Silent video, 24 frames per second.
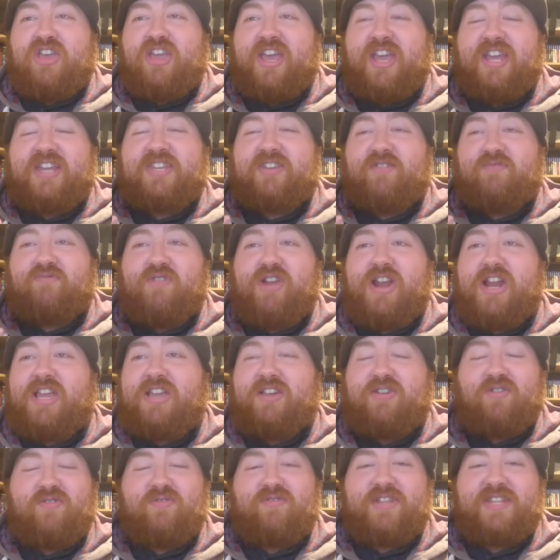It's a really
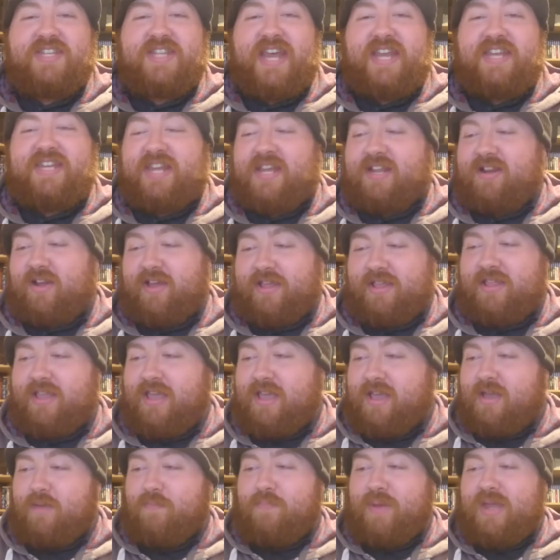cool setting. Like,
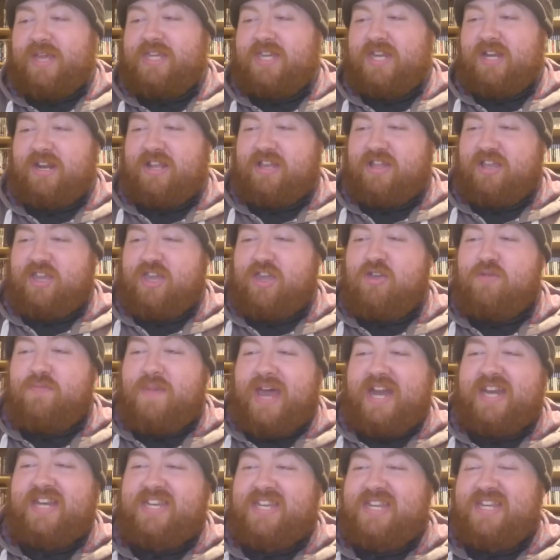basically the
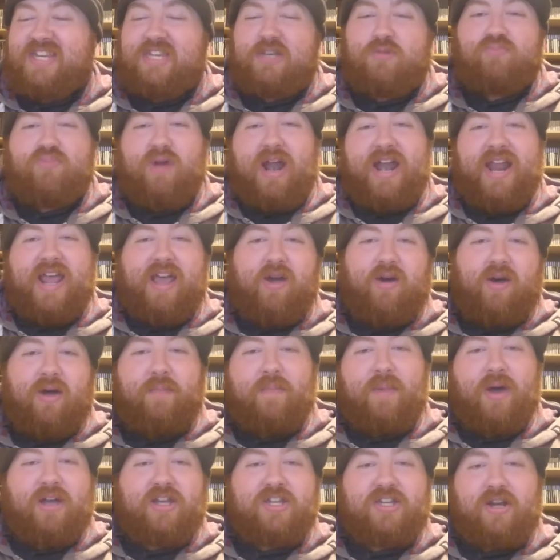humanity spread out
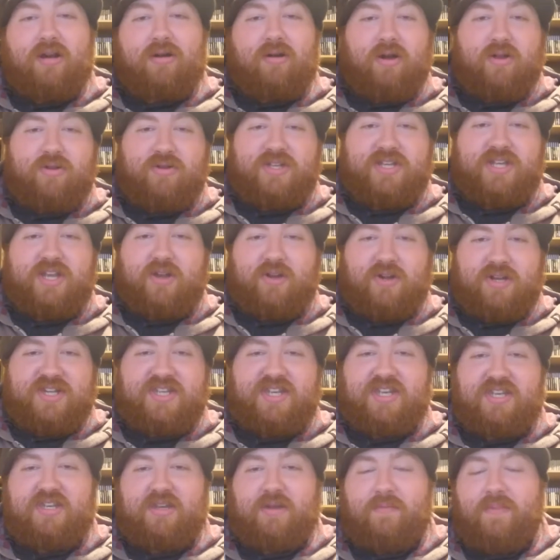amongst our own solar
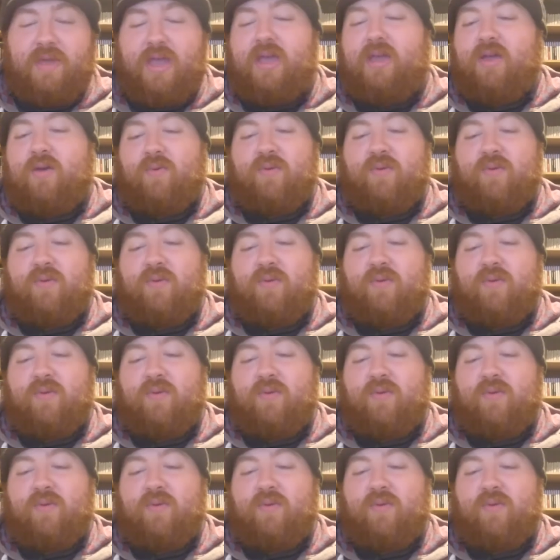system.